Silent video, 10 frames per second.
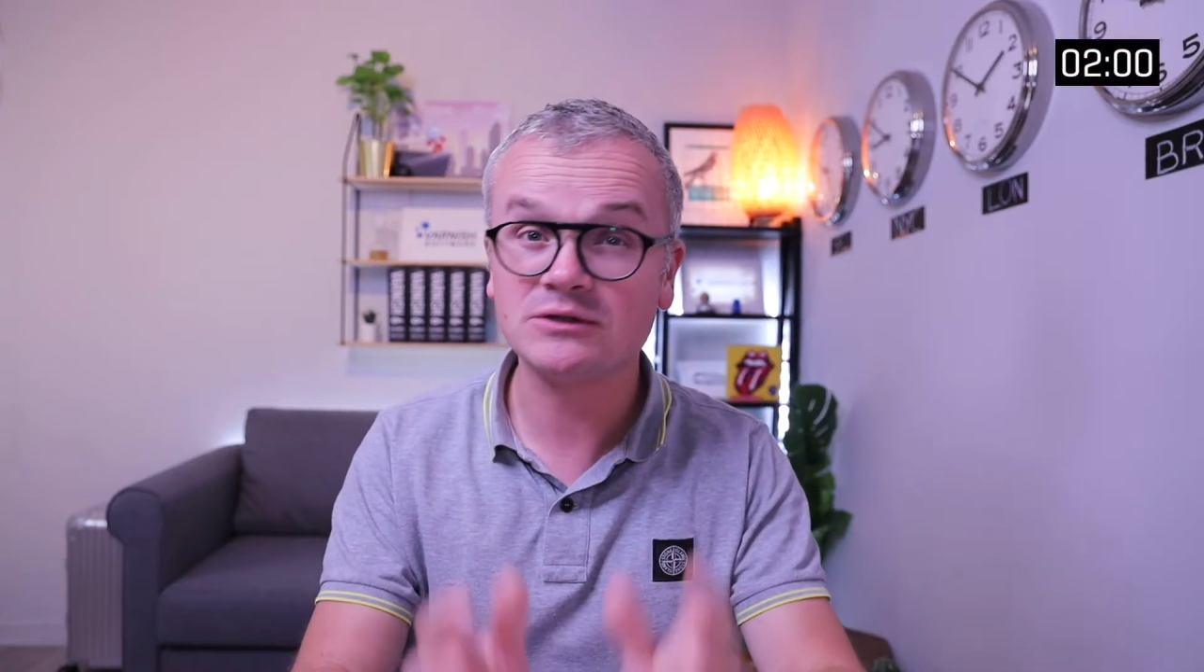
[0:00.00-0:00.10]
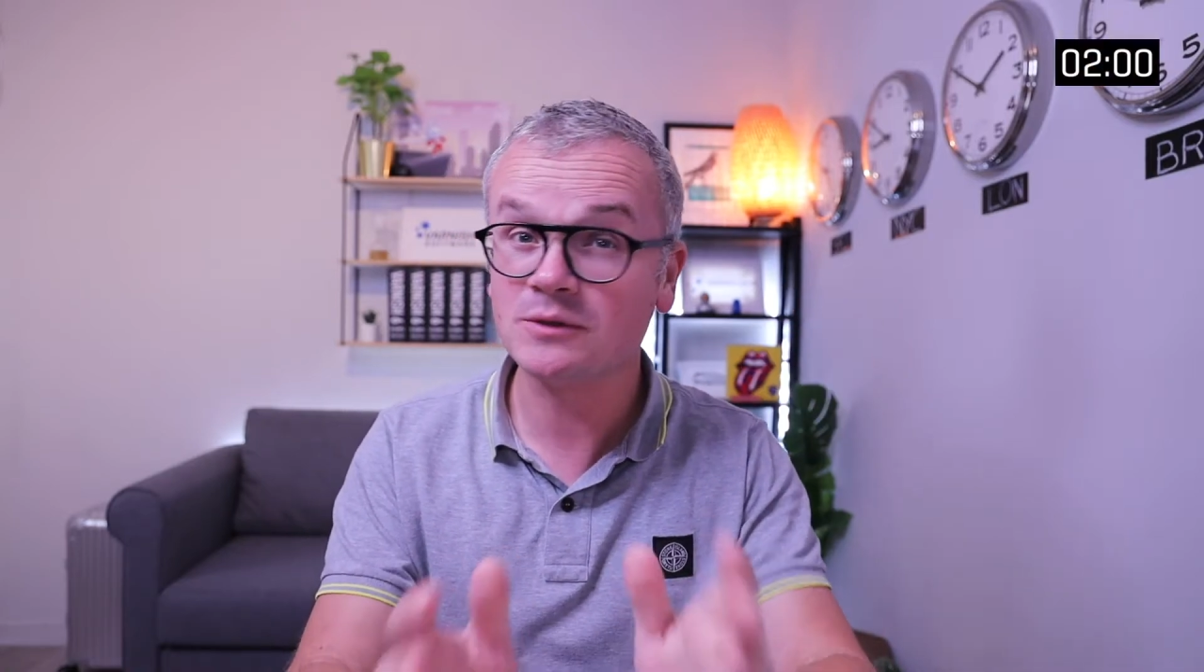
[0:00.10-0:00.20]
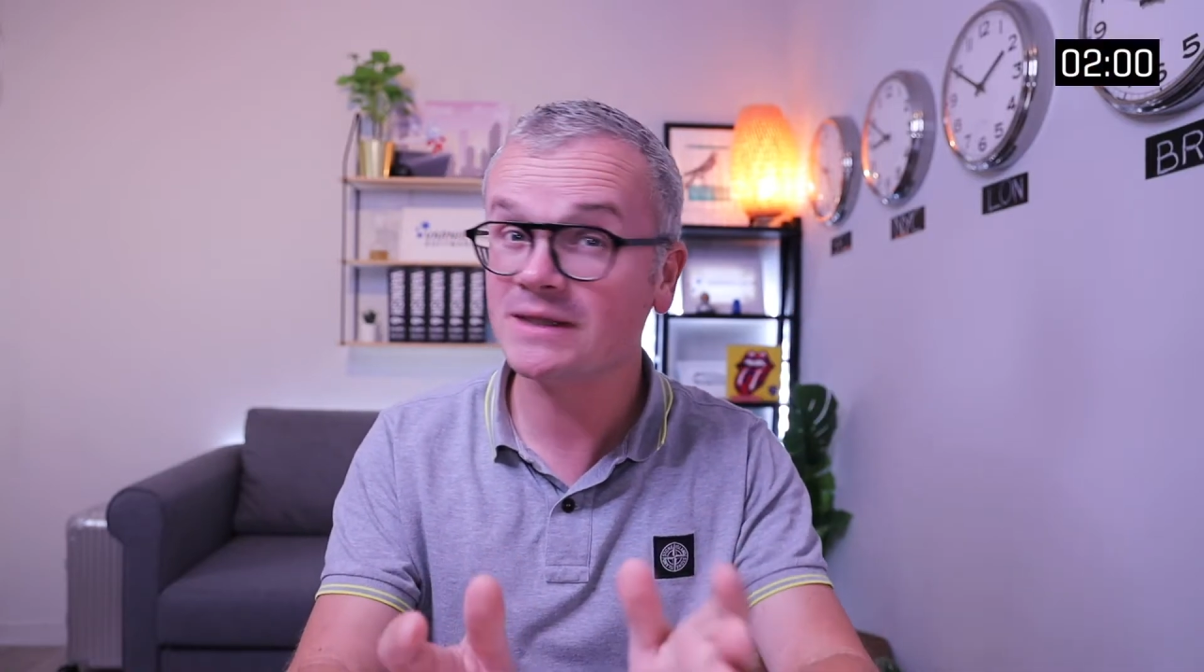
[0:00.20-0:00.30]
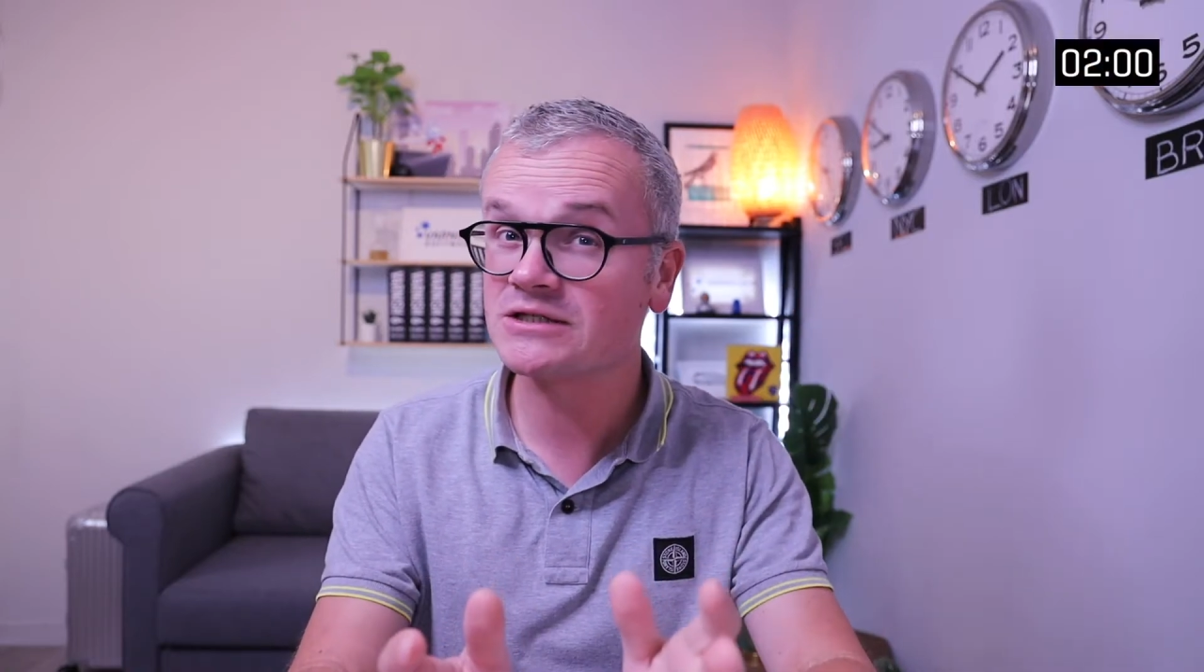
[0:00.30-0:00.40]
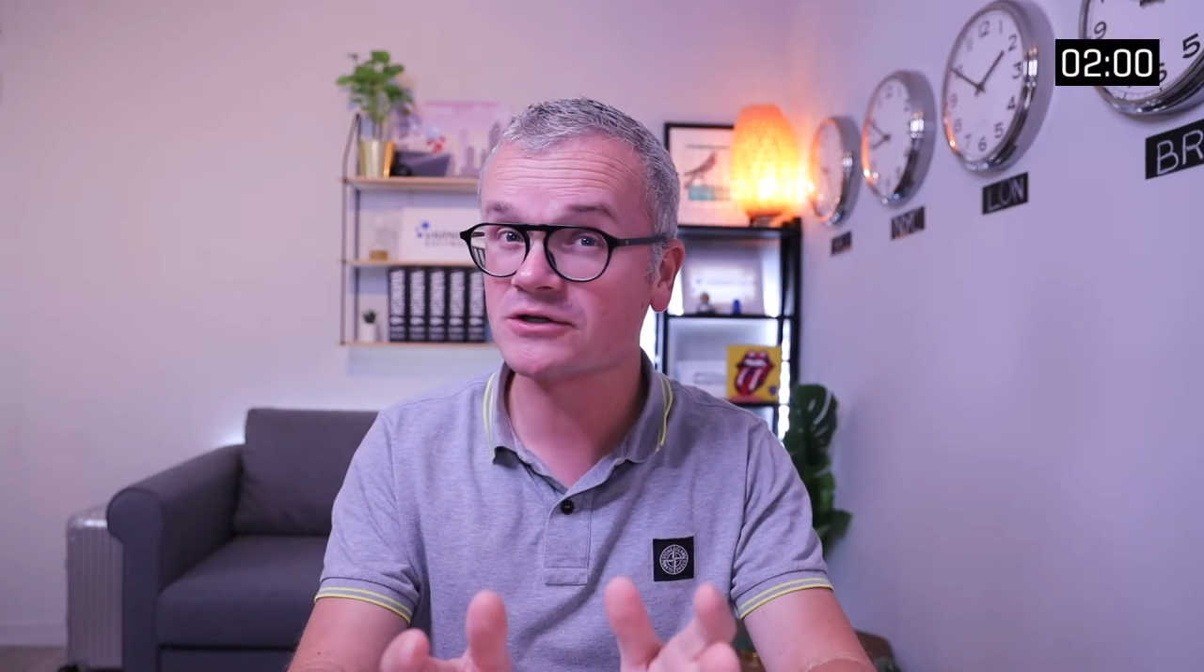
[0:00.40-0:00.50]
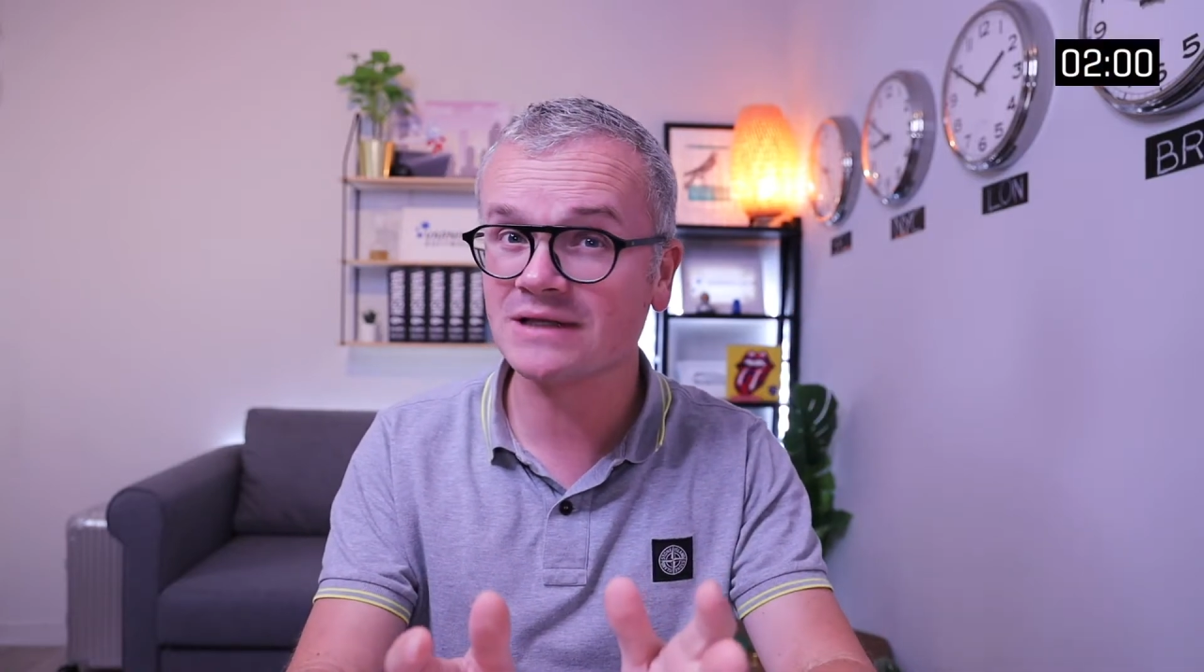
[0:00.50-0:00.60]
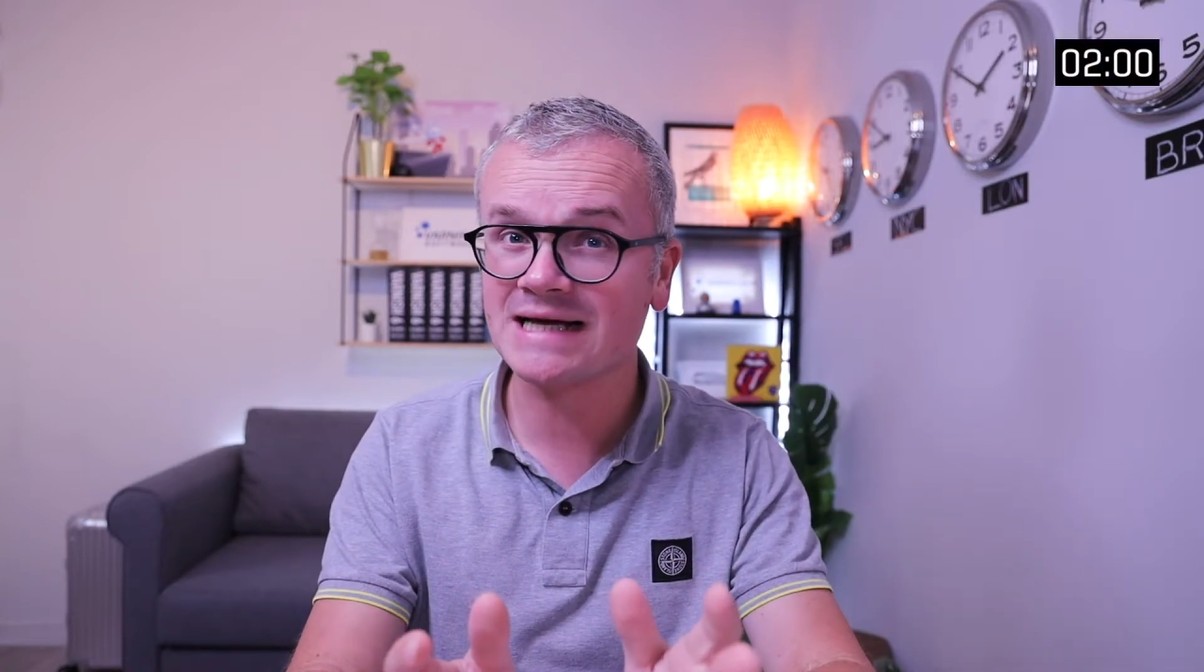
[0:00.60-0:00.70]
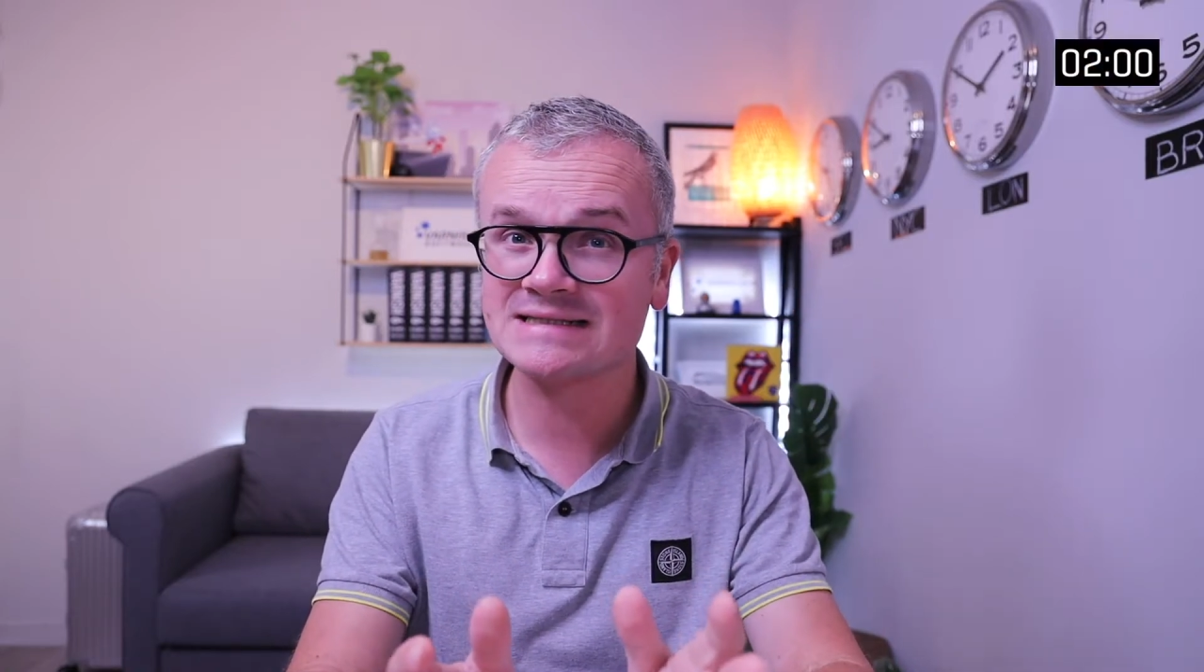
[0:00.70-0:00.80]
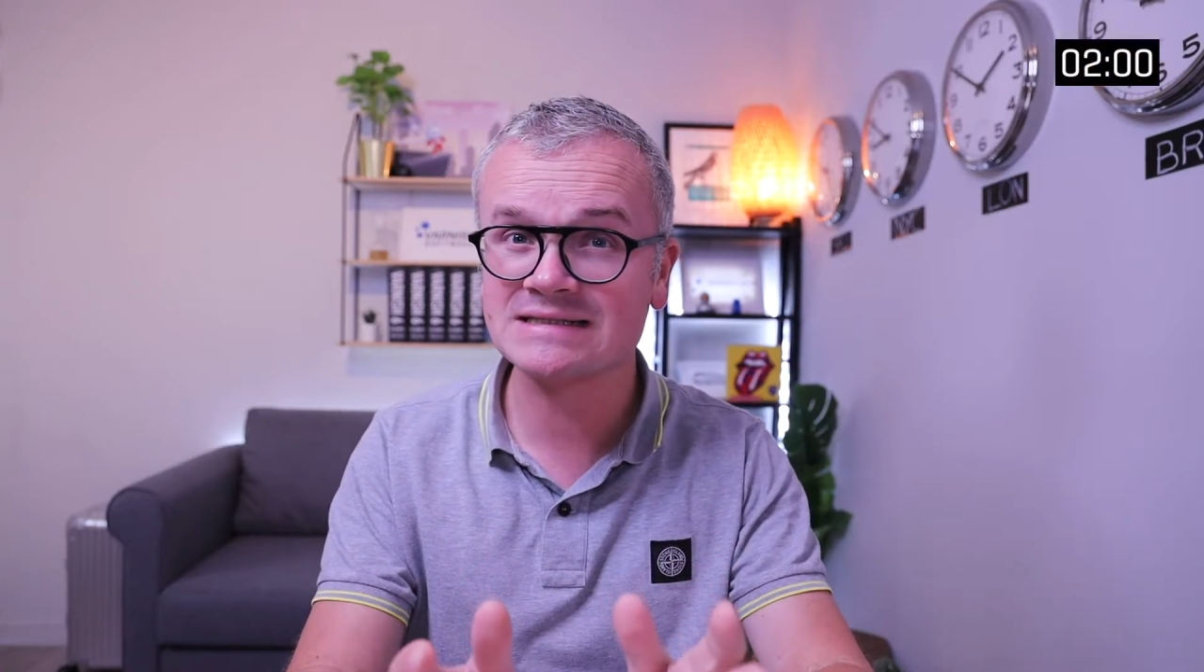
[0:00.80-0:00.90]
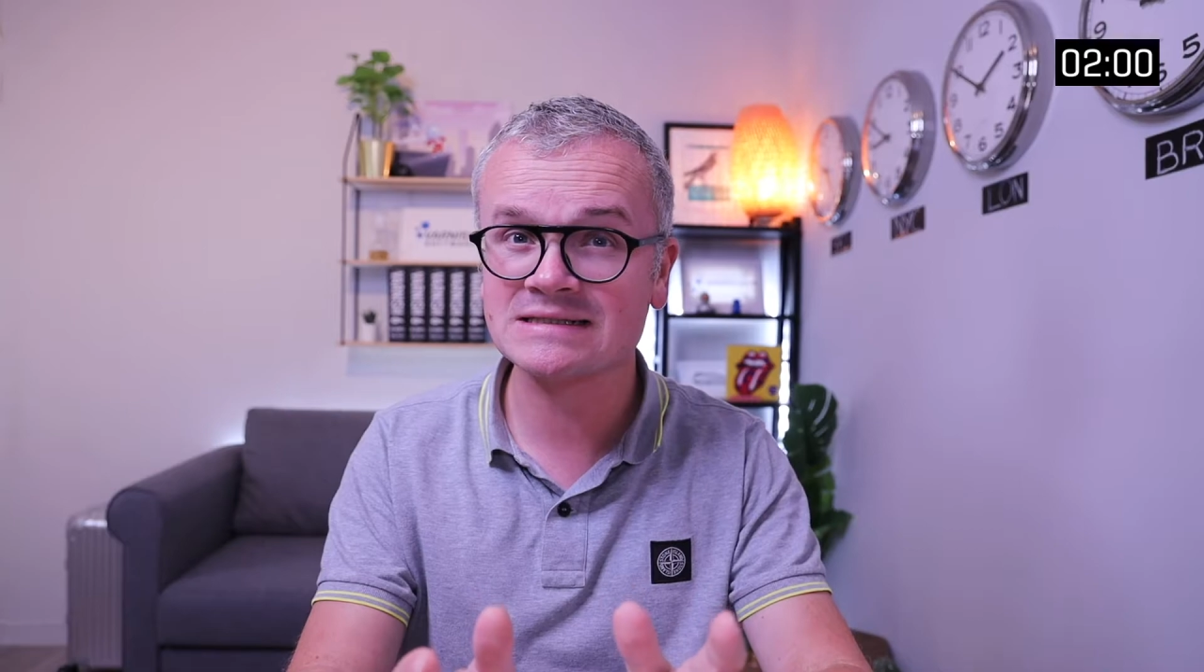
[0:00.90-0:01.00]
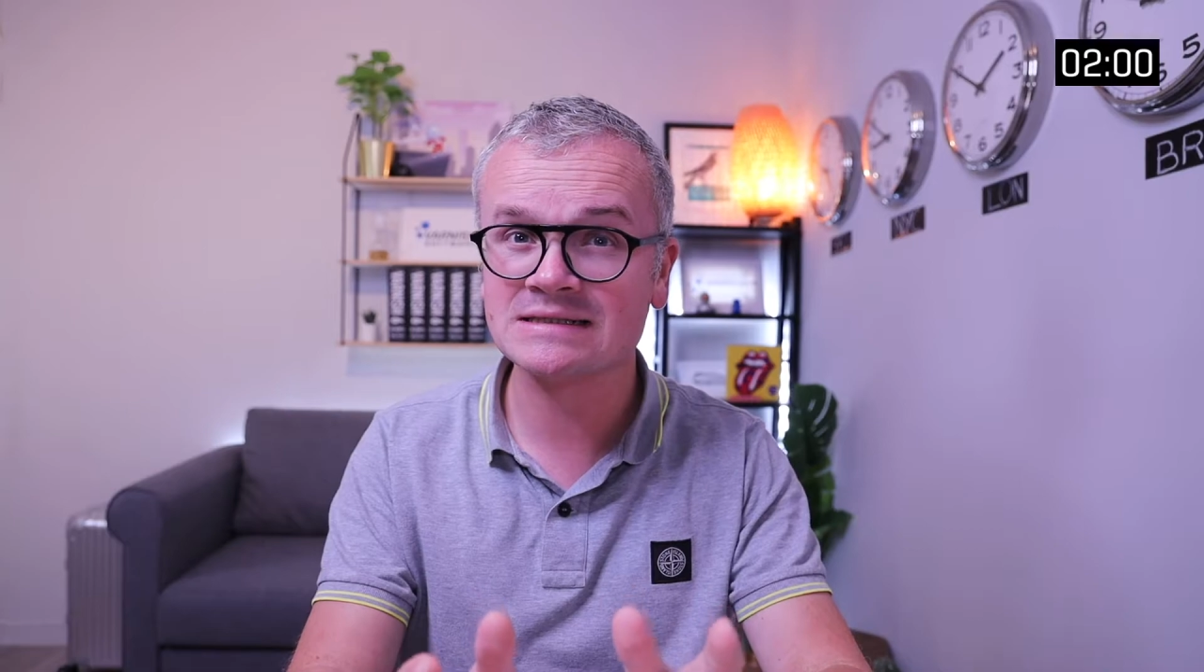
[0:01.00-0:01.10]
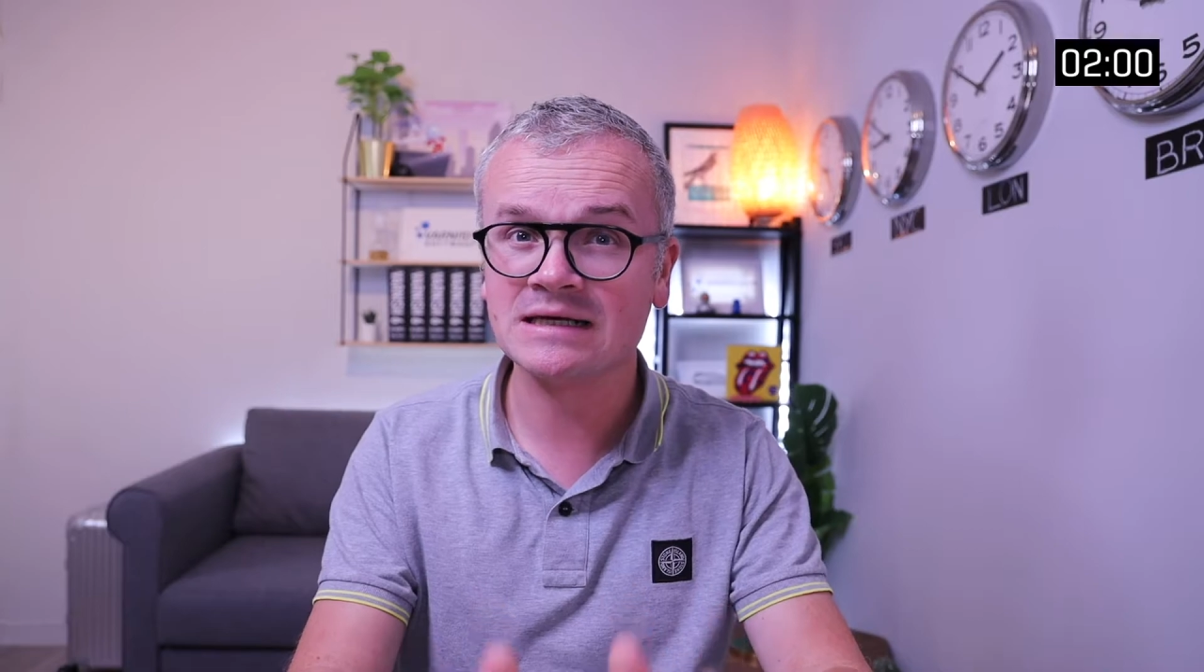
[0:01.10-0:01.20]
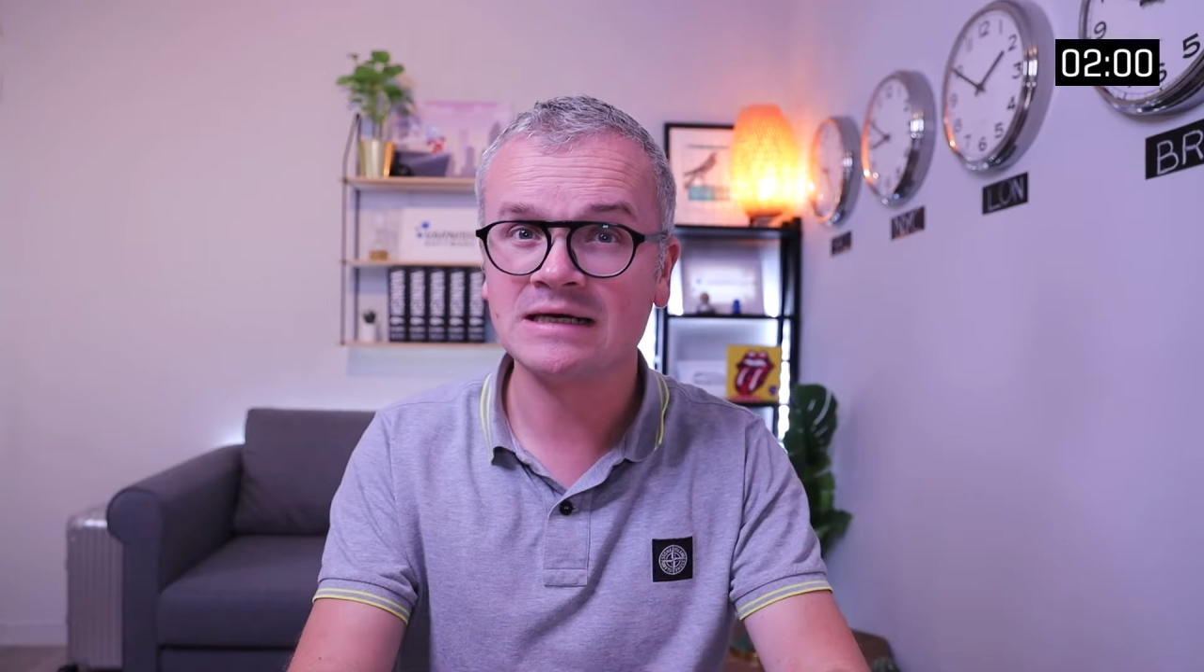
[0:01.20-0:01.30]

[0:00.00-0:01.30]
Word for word: two minutes or less